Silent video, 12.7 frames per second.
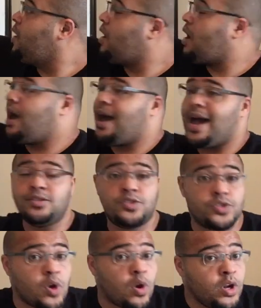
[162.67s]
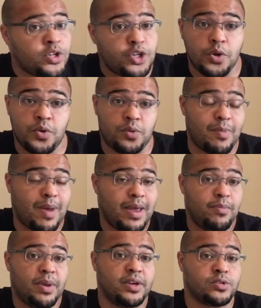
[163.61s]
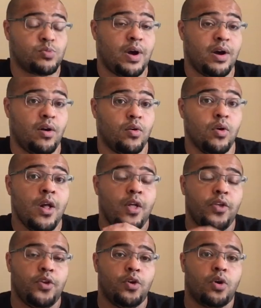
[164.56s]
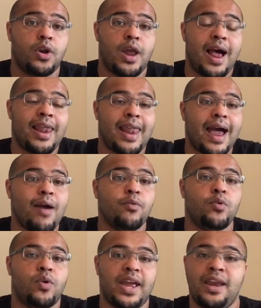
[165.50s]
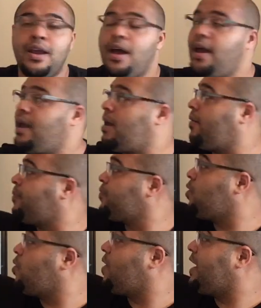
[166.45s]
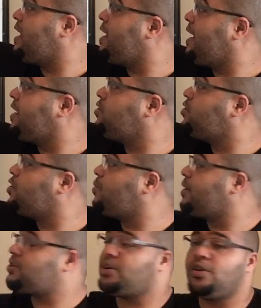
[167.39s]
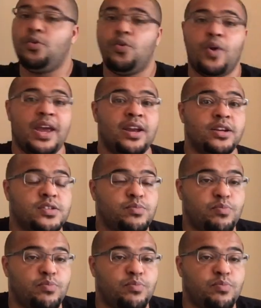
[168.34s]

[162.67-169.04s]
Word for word: uh, and solitude maybe as well you're going to allow your inner um, your inner intuition and your inner